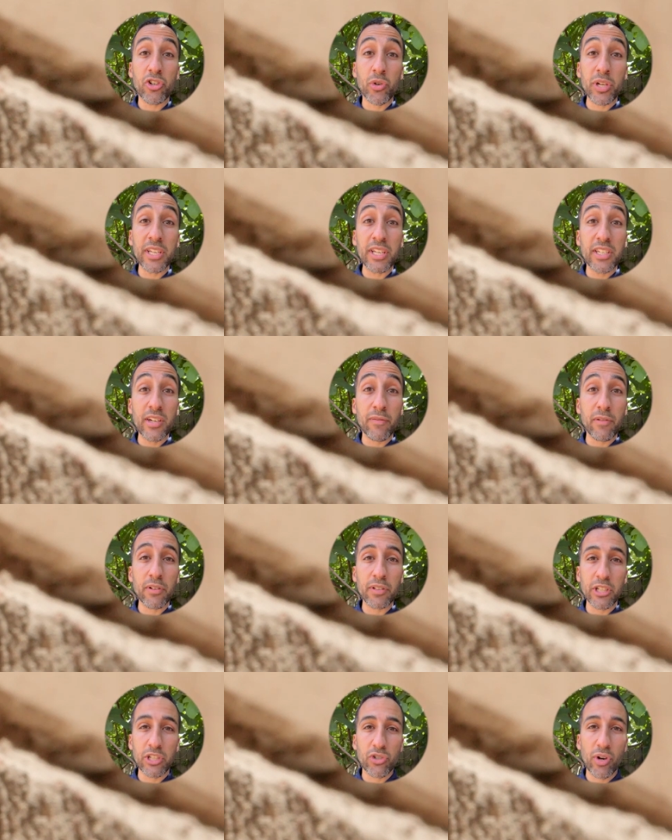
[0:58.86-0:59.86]
treated
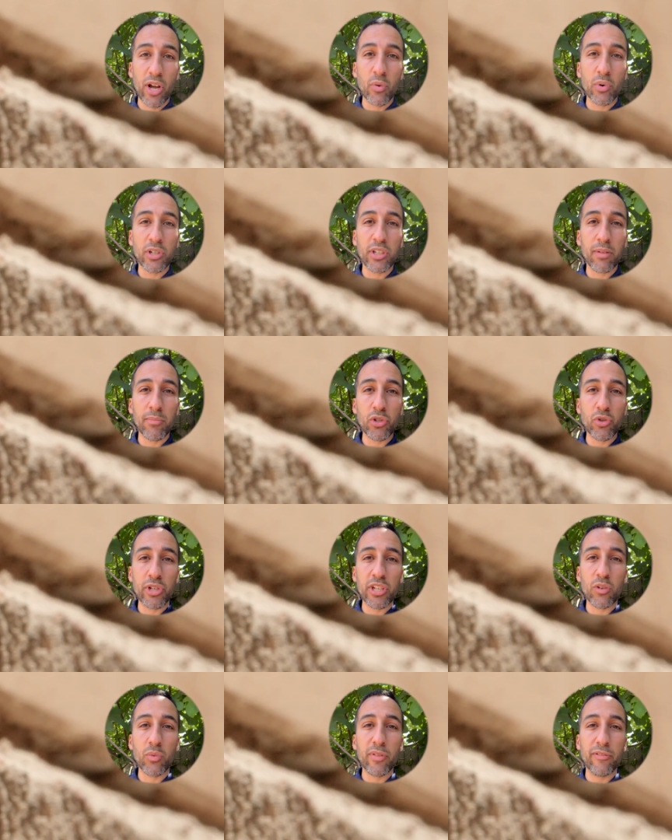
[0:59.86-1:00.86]
differently. Drywood can be
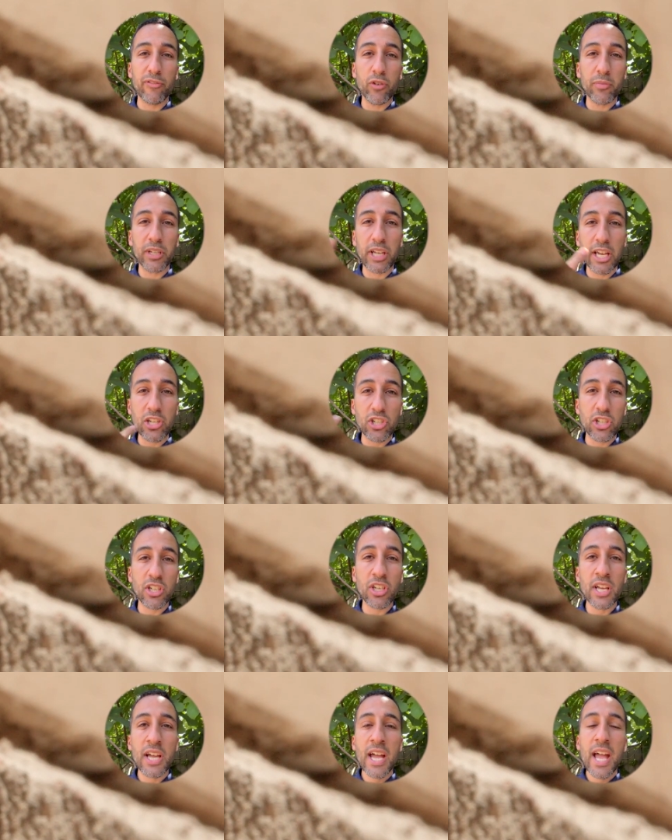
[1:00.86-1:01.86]
treated with fumigation,